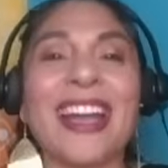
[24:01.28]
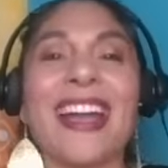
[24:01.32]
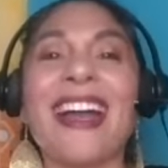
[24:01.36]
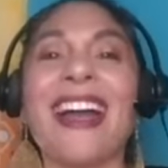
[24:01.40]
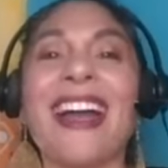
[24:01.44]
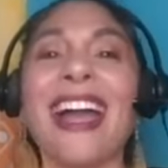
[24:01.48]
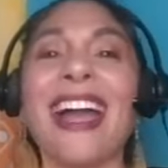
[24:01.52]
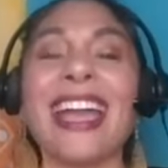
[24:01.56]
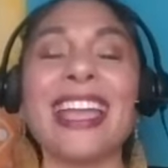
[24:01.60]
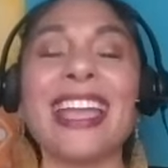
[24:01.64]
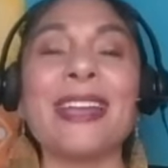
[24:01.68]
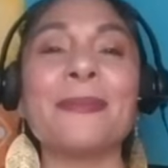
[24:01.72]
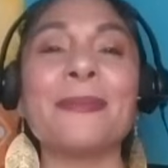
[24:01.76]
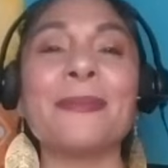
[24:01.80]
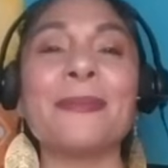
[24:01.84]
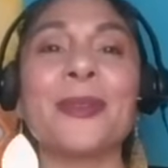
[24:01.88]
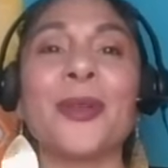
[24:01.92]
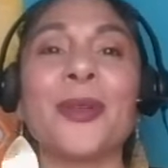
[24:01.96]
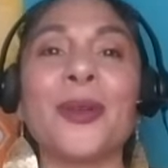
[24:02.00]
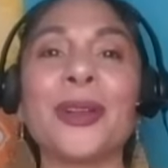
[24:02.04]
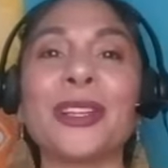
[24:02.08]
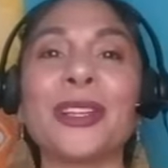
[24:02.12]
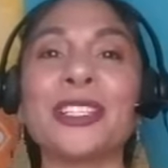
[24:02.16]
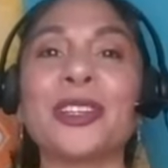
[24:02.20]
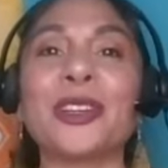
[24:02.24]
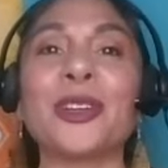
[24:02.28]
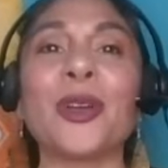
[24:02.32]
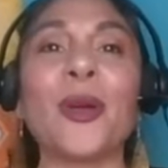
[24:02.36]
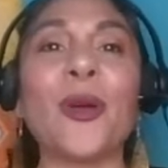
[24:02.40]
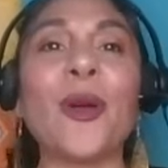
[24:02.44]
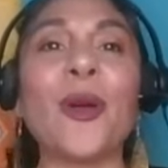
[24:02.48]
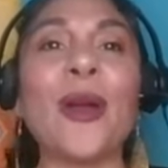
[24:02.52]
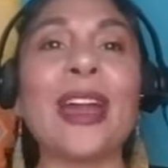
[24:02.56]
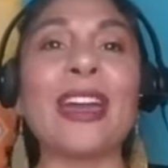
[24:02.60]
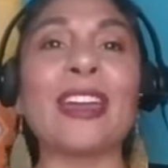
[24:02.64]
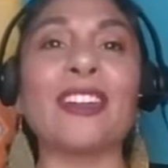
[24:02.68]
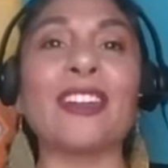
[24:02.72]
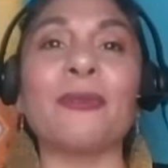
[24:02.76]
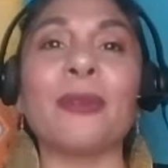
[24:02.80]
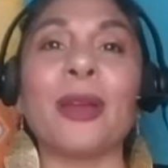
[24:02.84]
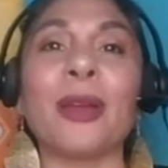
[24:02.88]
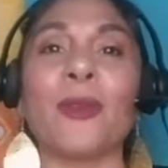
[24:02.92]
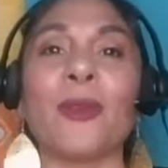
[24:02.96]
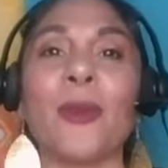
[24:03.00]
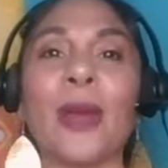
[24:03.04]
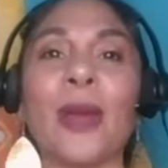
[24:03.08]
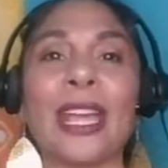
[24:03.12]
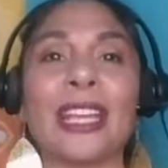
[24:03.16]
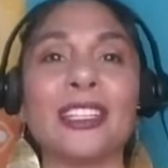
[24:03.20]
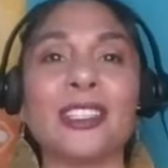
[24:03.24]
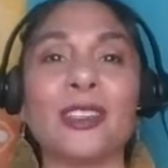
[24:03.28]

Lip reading: I am going to go out of my way